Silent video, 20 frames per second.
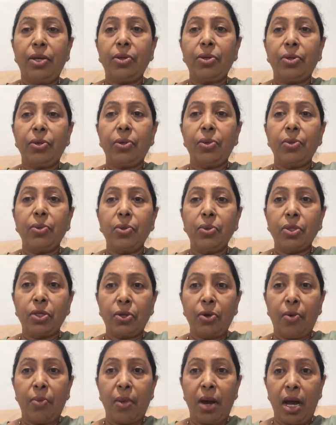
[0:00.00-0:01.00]
you to lose
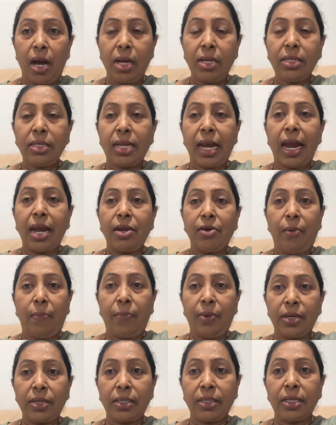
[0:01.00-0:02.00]
your marks and your
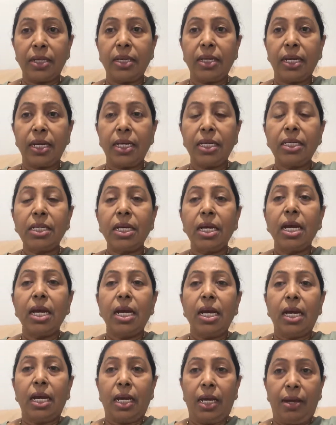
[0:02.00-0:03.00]
percentage
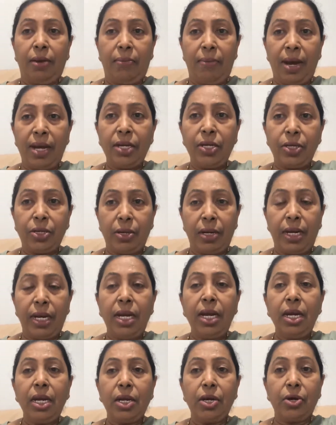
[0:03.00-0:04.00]
eventually
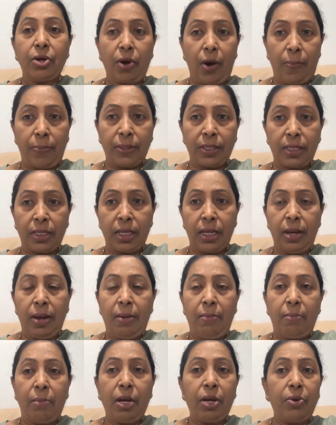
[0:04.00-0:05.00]
drops
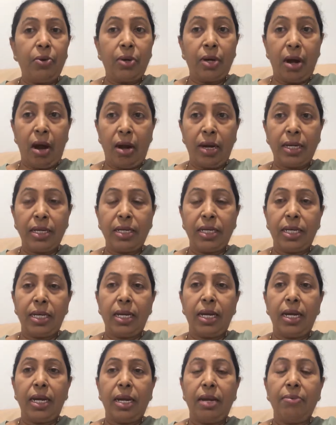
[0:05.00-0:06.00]
below 90.
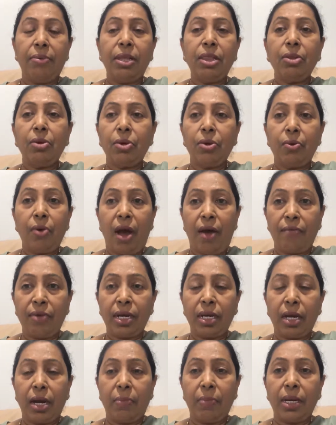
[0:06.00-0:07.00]
Even though you
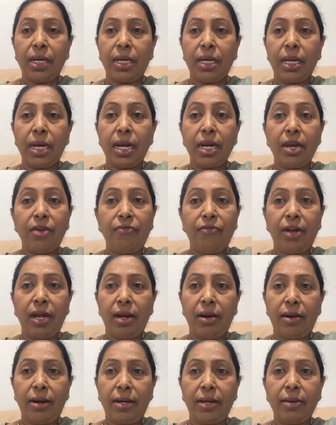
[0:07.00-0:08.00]
haven't committed any fail
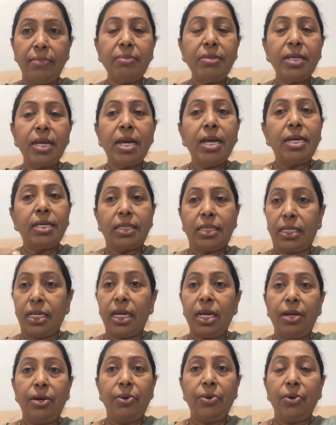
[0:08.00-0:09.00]
items, still
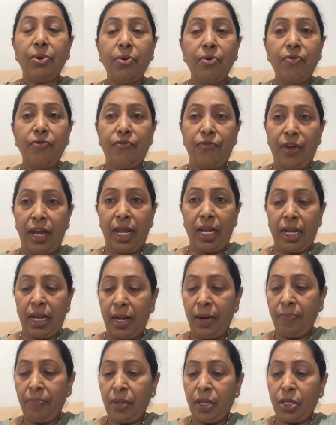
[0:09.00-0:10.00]
you do fail.
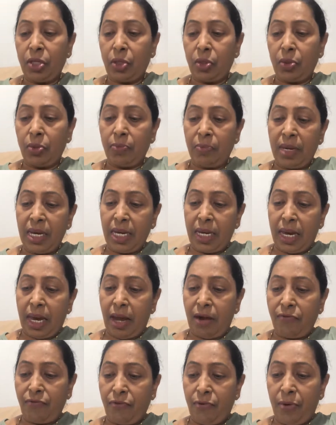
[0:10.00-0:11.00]
So be
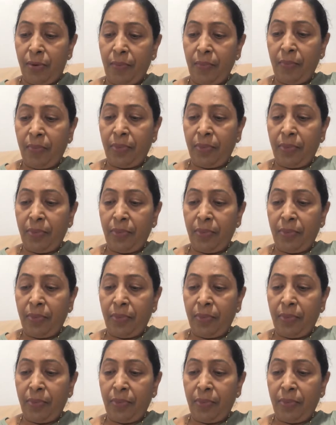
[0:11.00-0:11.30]
careful.